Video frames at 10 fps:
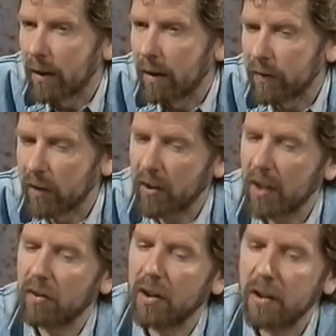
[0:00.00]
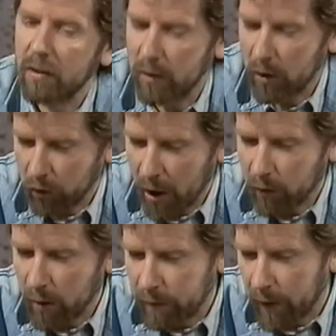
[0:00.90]
of necessity you try
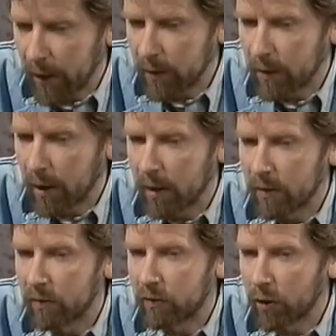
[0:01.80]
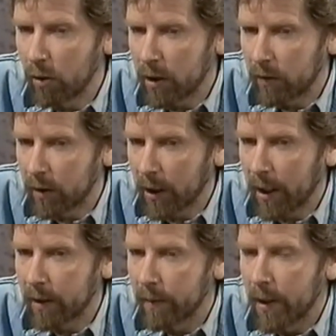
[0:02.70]
to reflect it as truly as you
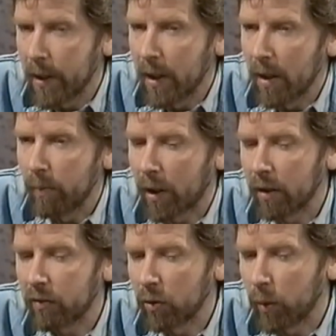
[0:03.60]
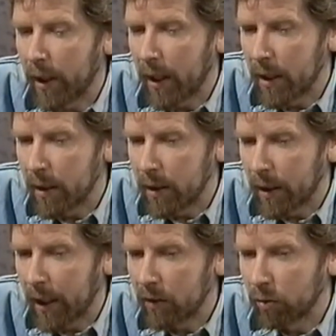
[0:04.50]
can, but also in the
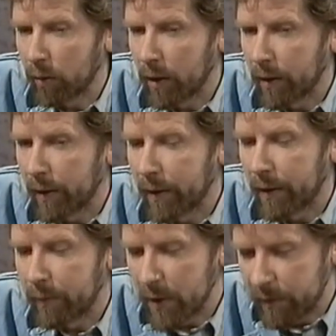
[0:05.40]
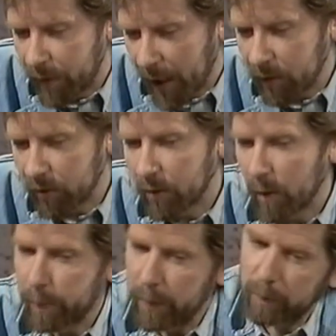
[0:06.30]
actual reflection
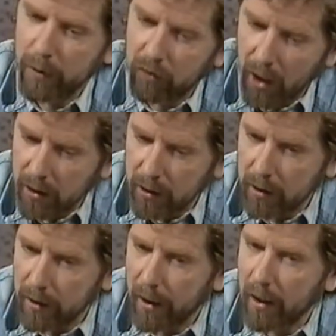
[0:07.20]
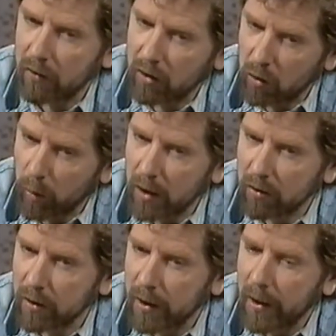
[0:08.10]
or presenting a
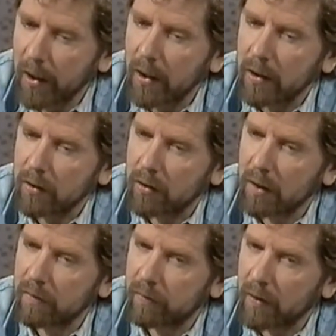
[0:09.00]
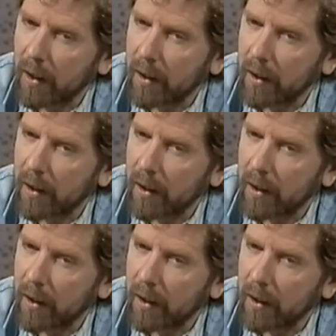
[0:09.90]
situation, you give